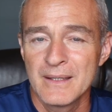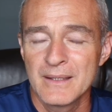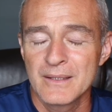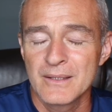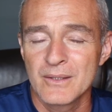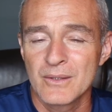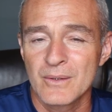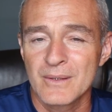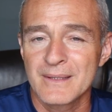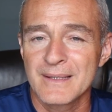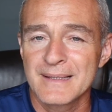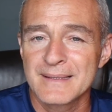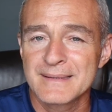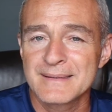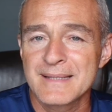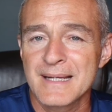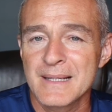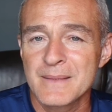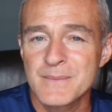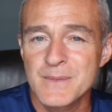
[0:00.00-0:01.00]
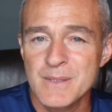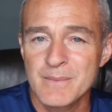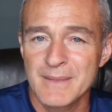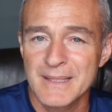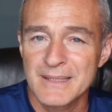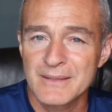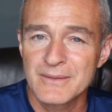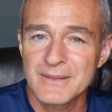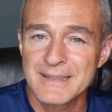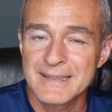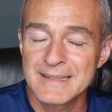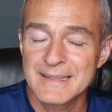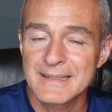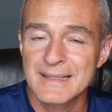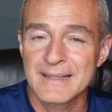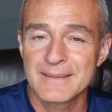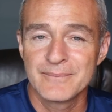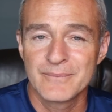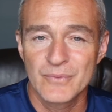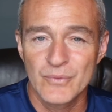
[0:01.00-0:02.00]
A lot of times in my clinic,
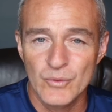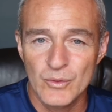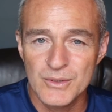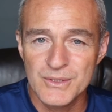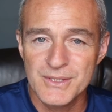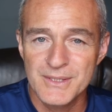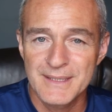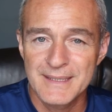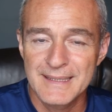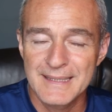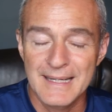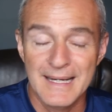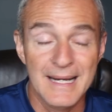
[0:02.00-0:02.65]
I'm fortunate.